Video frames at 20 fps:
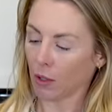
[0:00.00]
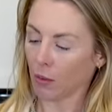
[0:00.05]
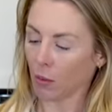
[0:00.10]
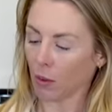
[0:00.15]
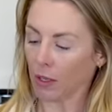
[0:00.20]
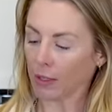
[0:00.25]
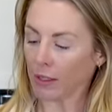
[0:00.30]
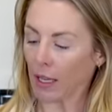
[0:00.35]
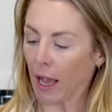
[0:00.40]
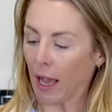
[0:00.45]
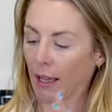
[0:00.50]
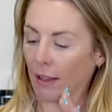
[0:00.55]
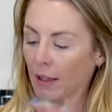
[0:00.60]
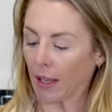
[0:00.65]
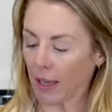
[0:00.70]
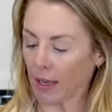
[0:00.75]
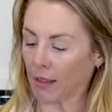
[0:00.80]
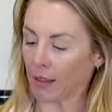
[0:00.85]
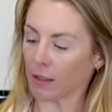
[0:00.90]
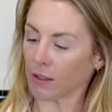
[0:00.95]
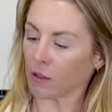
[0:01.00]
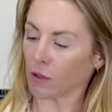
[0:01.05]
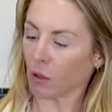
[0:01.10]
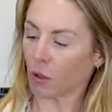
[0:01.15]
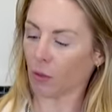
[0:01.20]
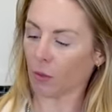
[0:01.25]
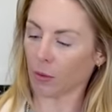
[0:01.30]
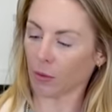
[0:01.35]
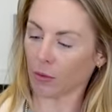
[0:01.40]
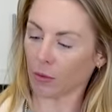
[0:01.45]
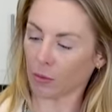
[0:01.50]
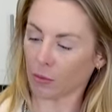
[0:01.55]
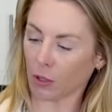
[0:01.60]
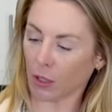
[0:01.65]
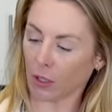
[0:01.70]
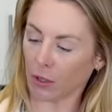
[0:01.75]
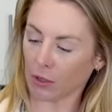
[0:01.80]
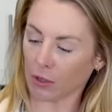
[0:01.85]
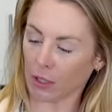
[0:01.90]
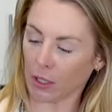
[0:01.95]
was I like this cold brew from
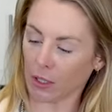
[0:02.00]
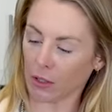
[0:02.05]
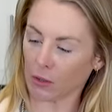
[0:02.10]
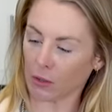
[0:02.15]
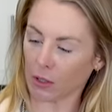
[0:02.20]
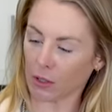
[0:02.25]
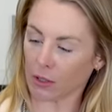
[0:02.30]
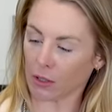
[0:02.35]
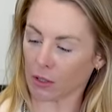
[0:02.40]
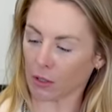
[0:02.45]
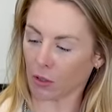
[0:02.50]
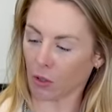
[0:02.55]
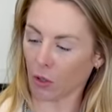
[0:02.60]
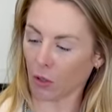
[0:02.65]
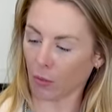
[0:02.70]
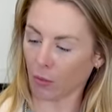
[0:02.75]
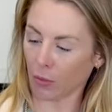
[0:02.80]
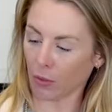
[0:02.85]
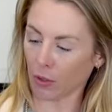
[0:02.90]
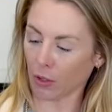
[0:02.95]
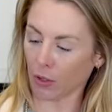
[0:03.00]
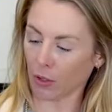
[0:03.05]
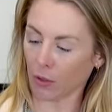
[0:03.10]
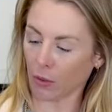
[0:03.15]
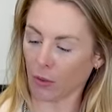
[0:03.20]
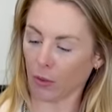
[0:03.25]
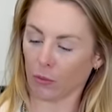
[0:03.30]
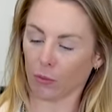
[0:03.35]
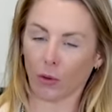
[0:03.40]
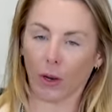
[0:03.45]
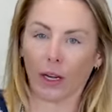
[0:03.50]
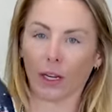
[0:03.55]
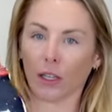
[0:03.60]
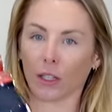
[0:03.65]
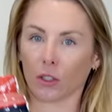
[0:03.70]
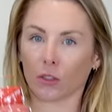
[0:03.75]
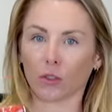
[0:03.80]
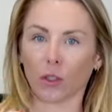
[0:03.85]
Trader Joe's. It's the cold brew, ready to